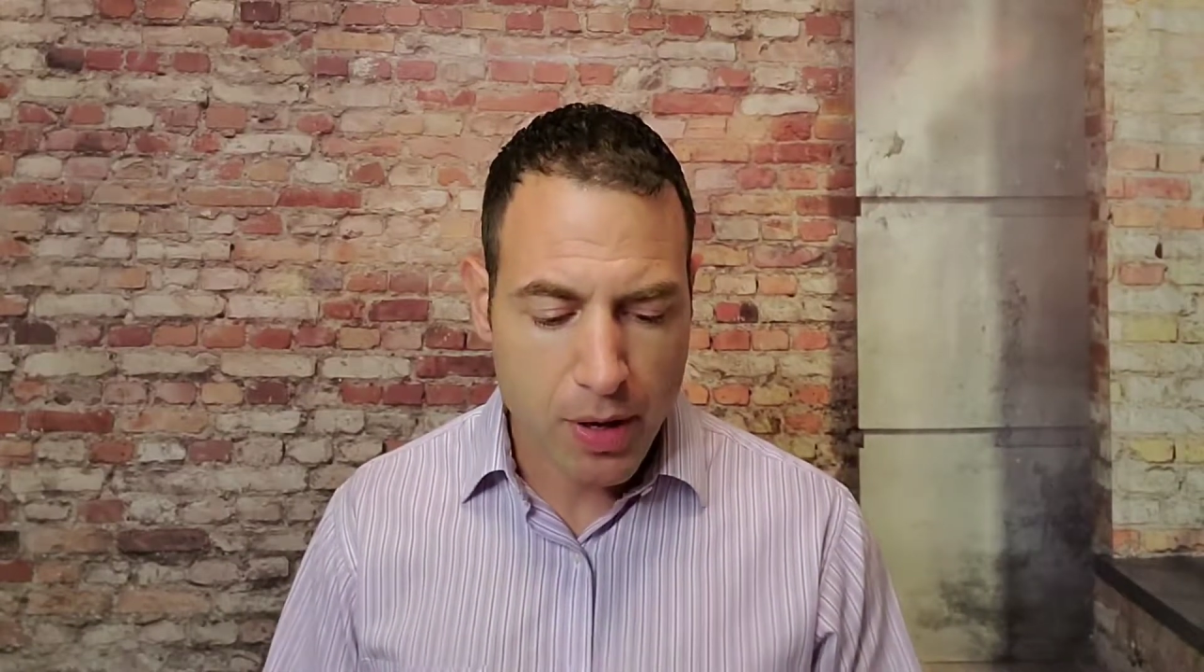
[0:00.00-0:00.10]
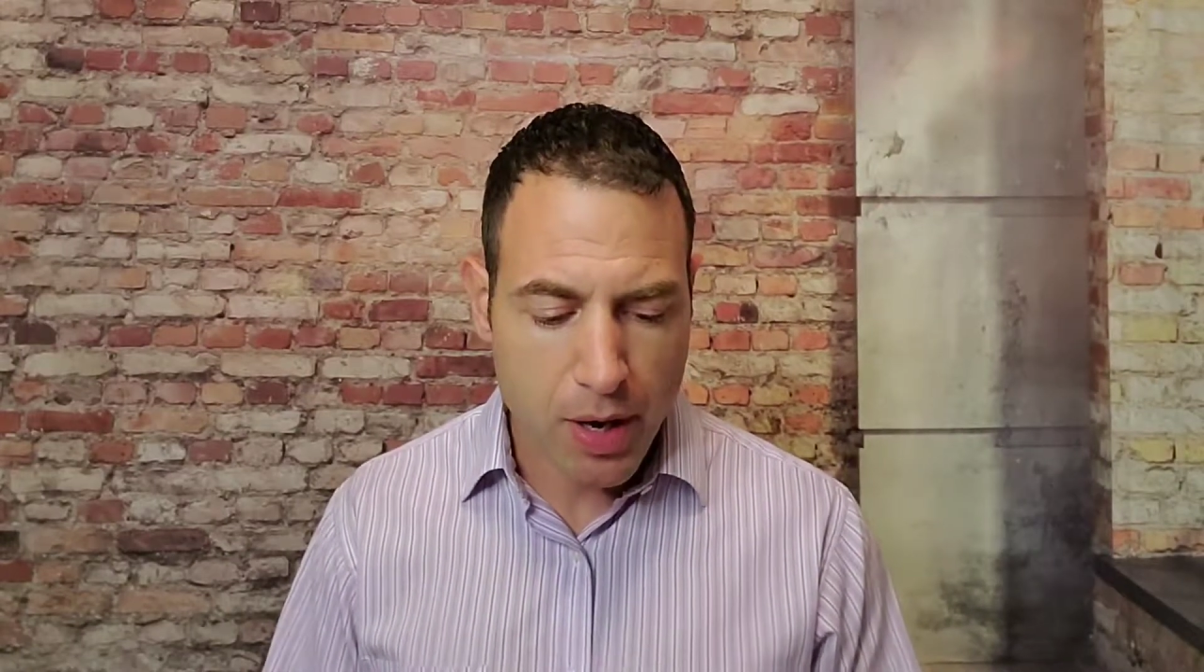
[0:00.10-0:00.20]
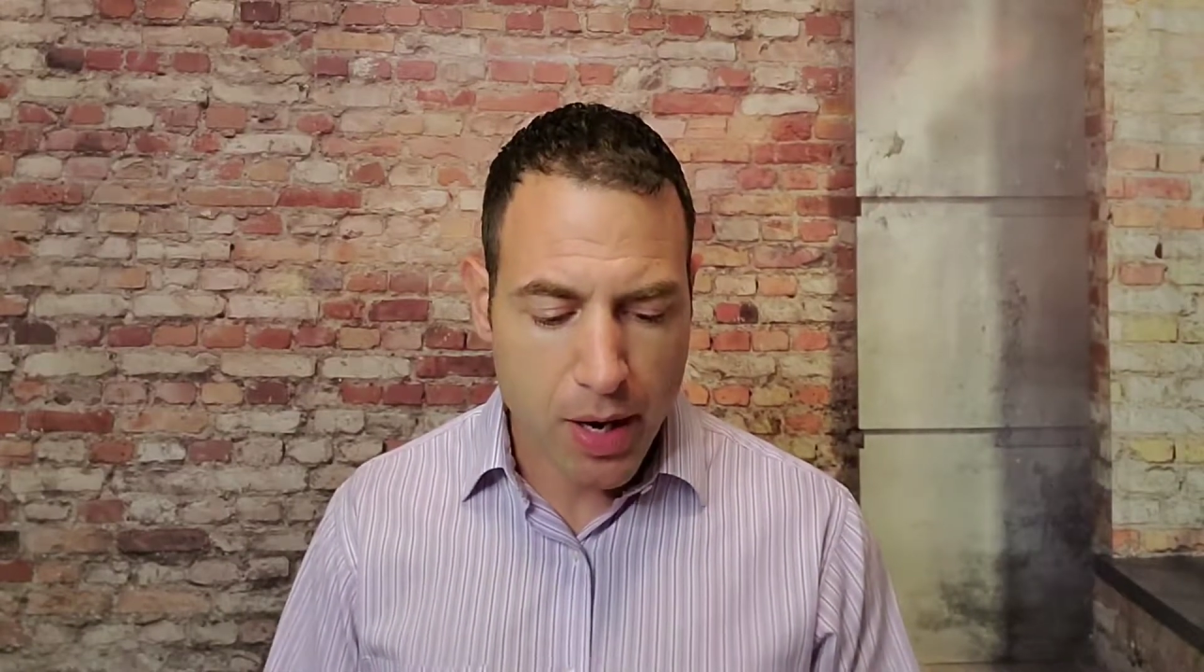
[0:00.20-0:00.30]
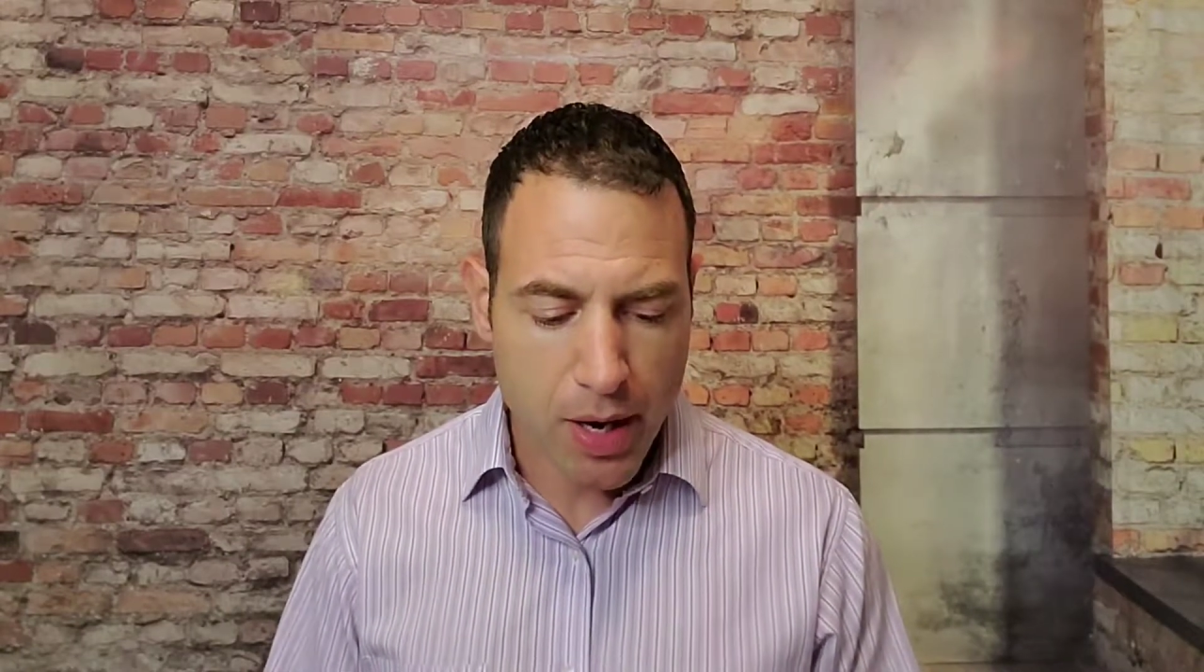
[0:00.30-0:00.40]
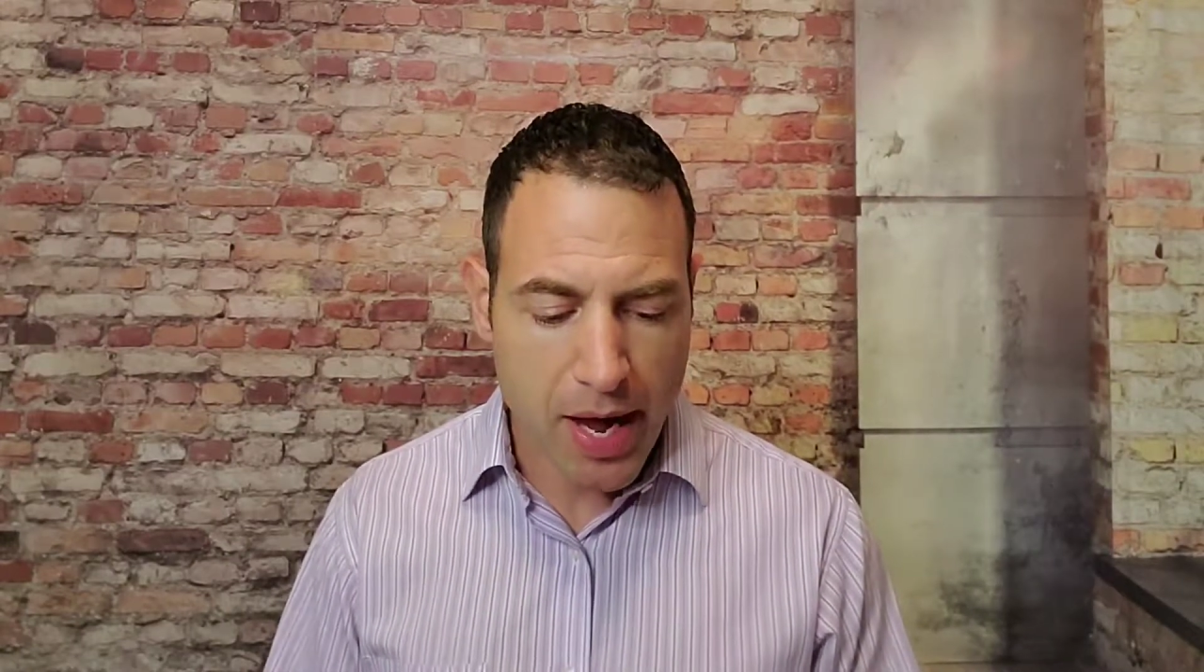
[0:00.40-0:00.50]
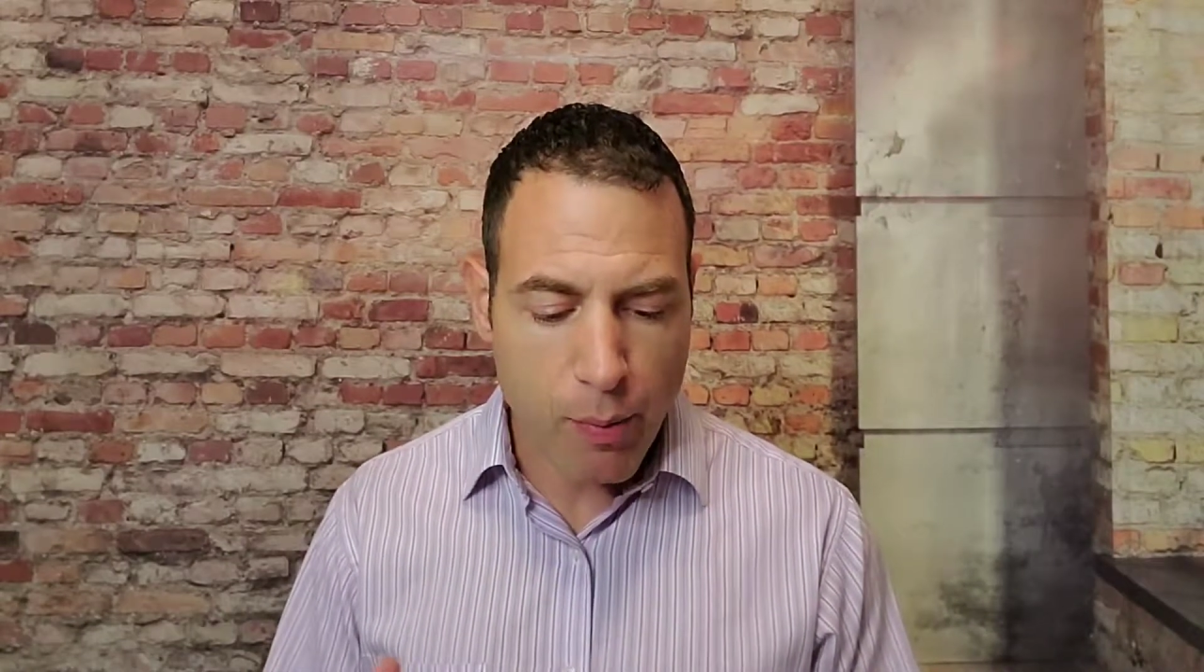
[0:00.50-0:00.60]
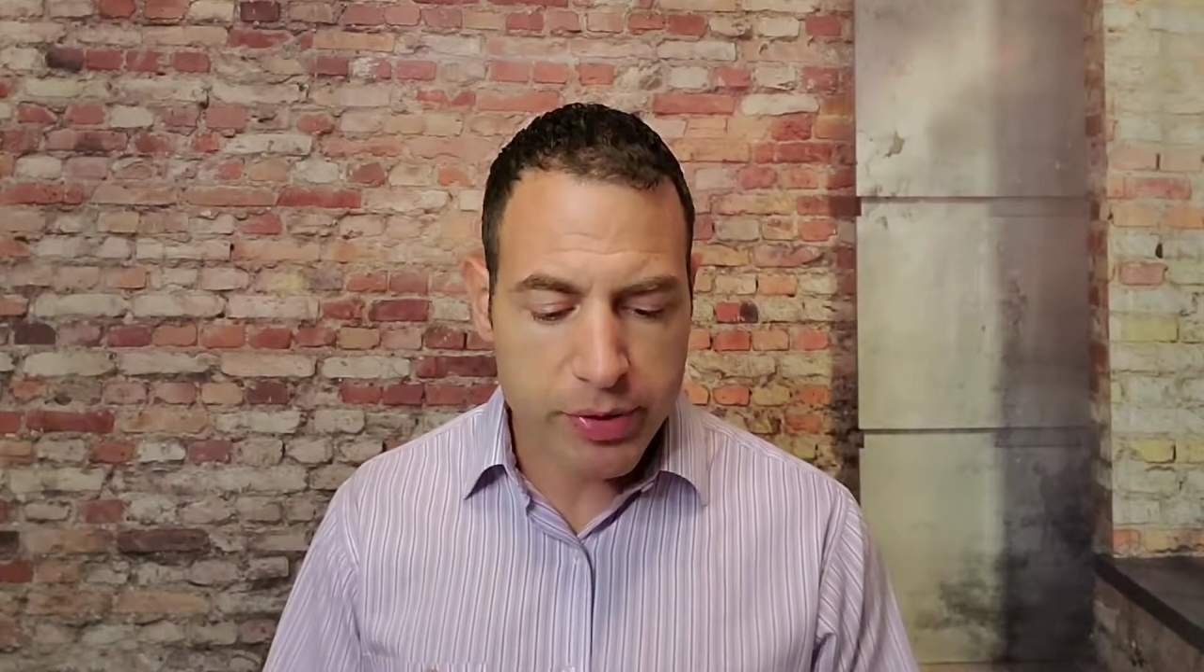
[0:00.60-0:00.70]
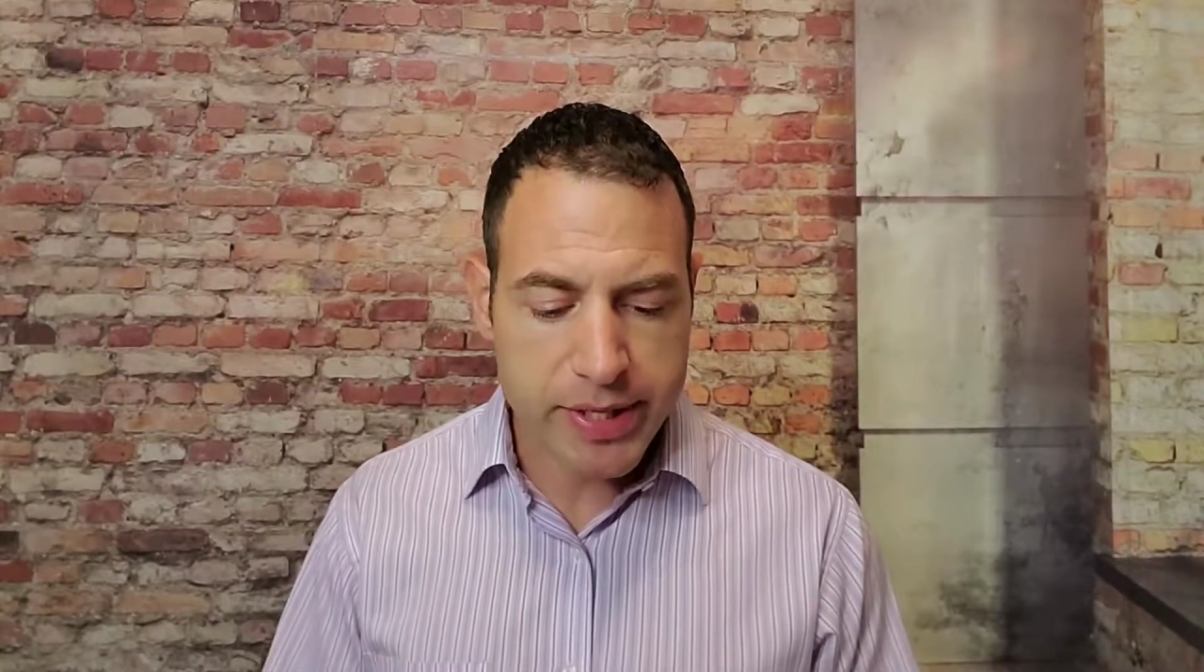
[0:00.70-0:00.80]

Uh, and what